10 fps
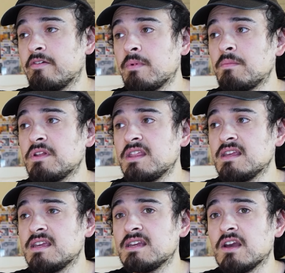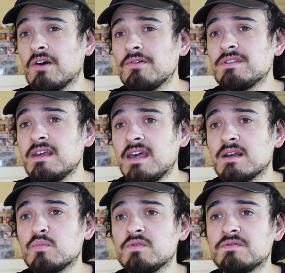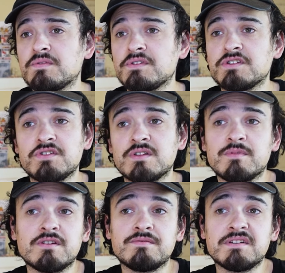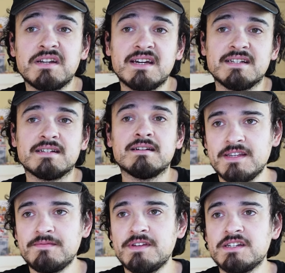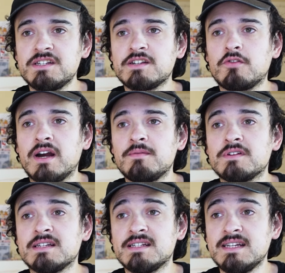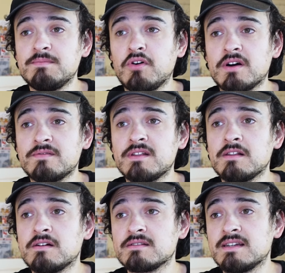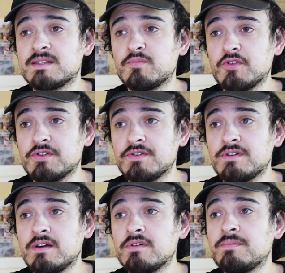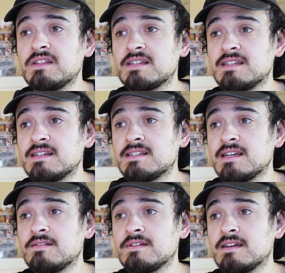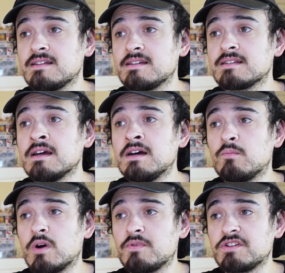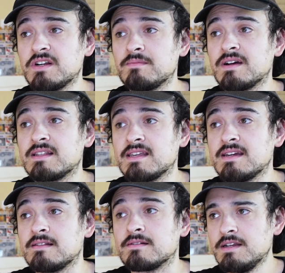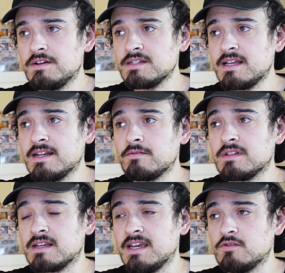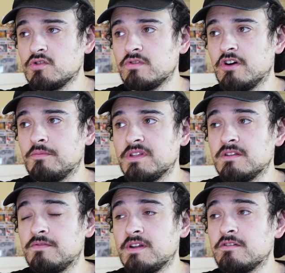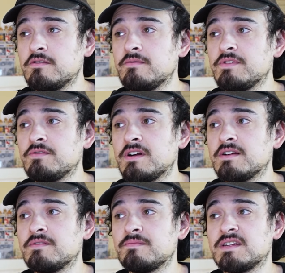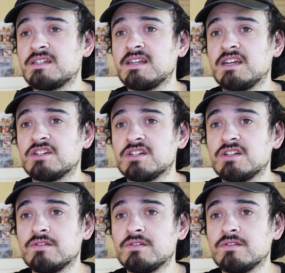I remember thinking, who in the heck moves furniture in the middle of the night? If this vicious crime was indeed part of the Longlegs murder, it would have been the sixth set of killings perpetrated by the killer. Years later, when the case was reopened, the Federal Bureau of Investigation